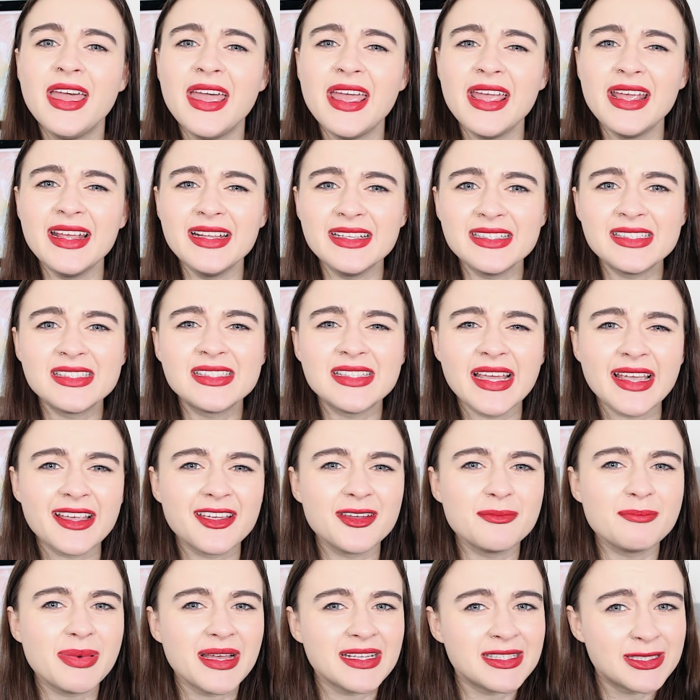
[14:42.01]
His
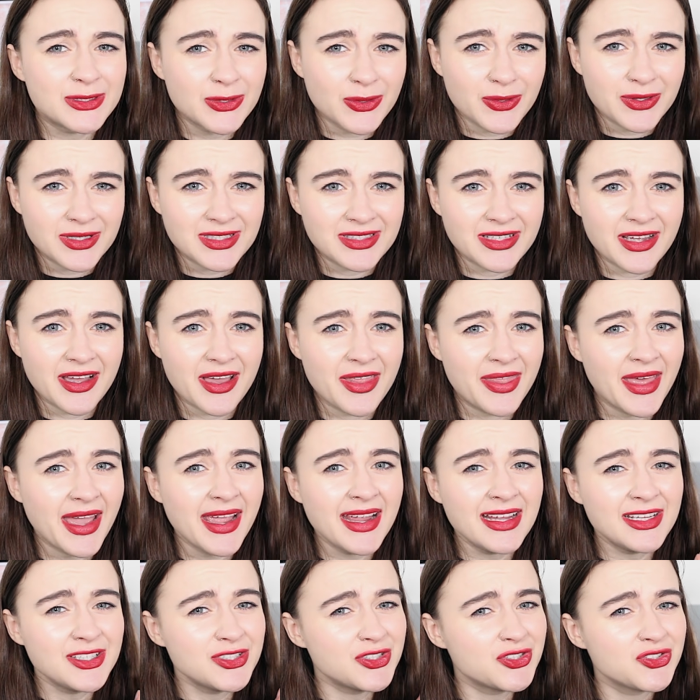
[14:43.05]
second best doctor,
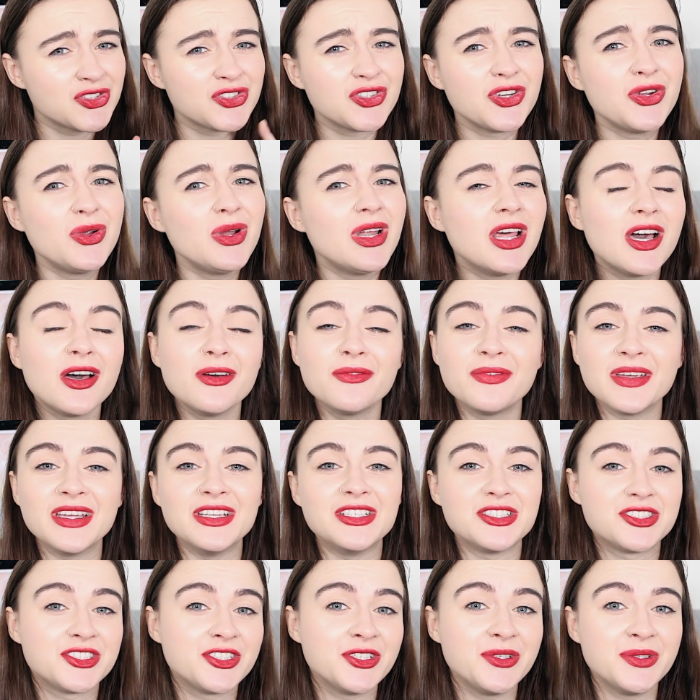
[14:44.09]
that is true love
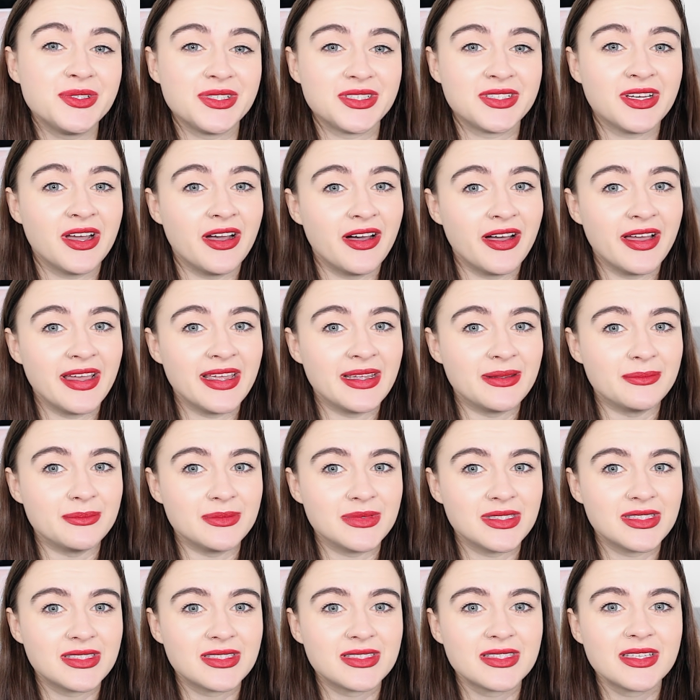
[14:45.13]
in Tudor
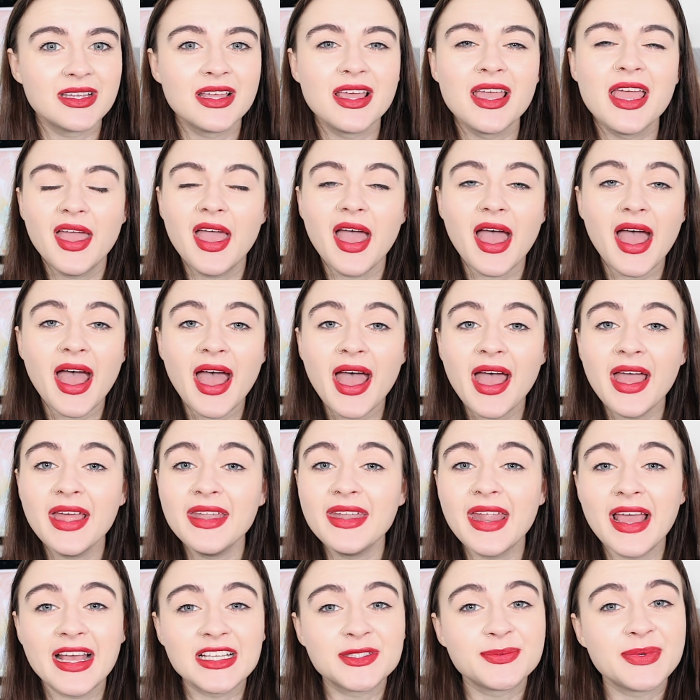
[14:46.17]
times.
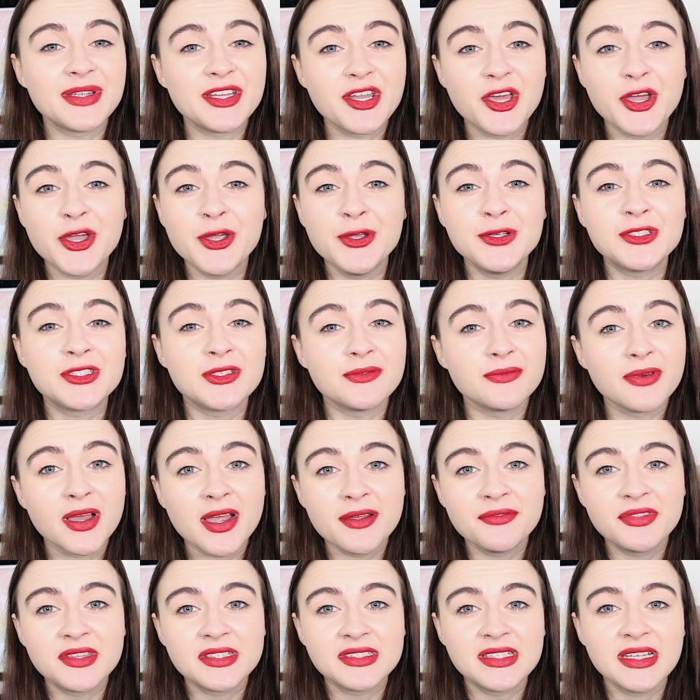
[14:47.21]
Anne, as we know,
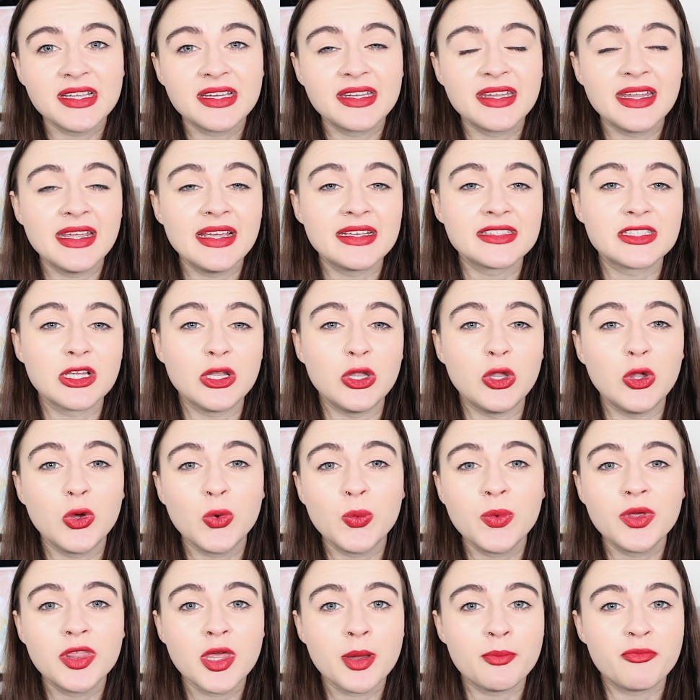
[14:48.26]
survived the sickness
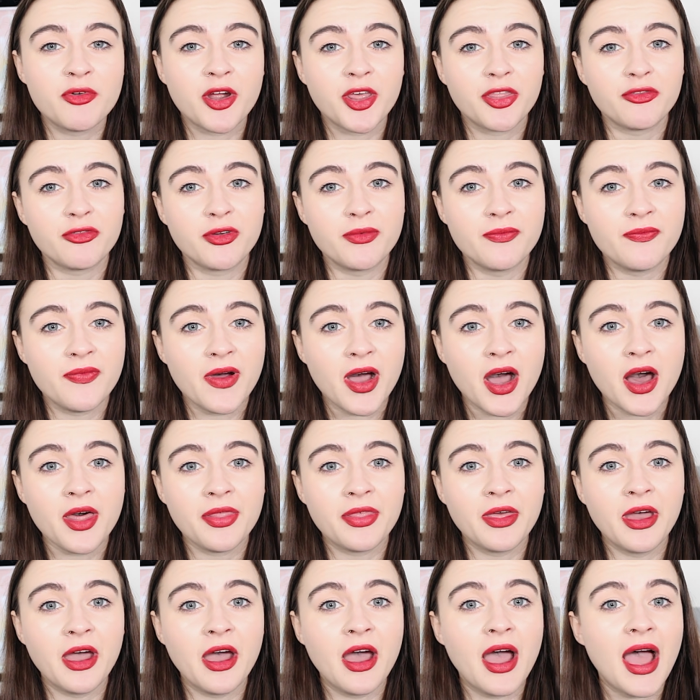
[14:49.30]
along with her brother and
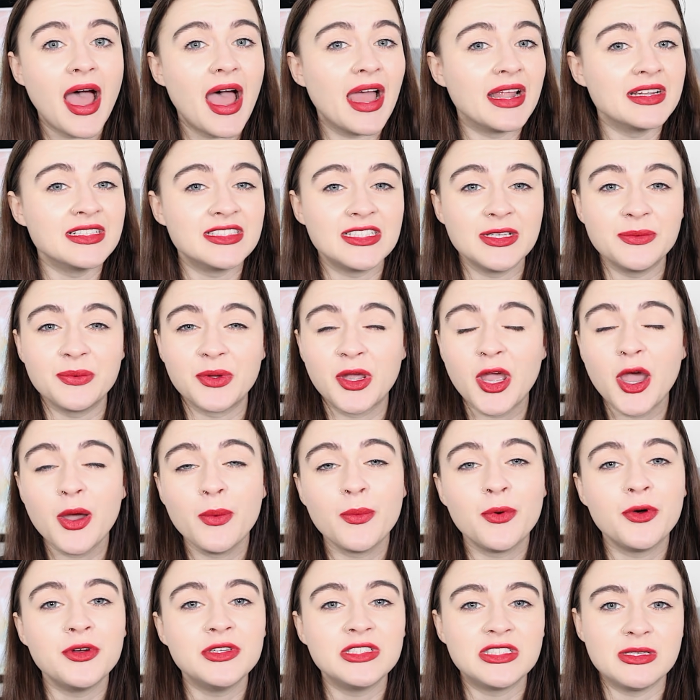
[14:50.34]
father and she would
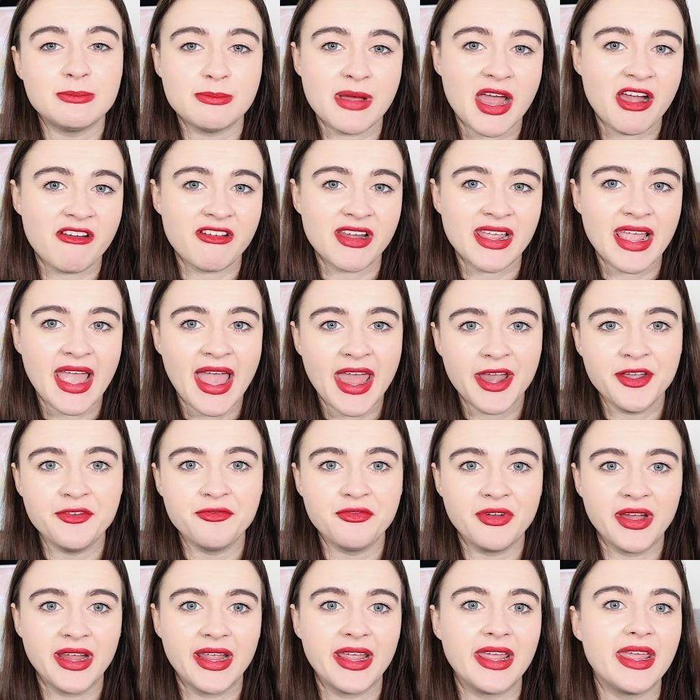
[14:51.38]
go on to marry
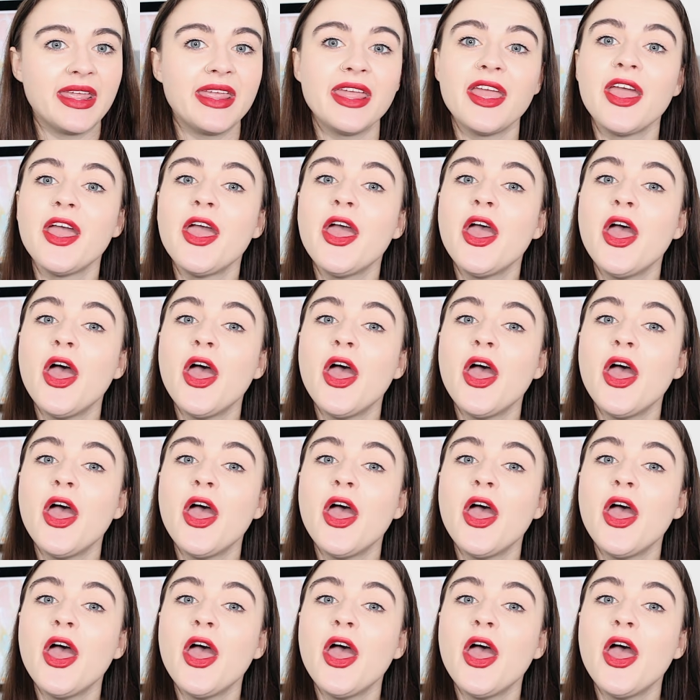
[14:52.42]
Henry,